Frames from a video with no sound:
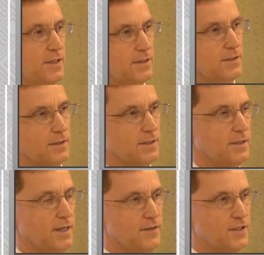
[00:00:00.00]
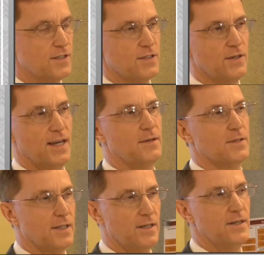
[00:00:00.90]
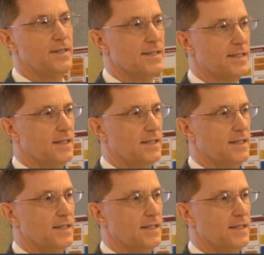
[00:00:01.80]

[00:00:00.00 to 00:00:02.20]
you if you just know how to harness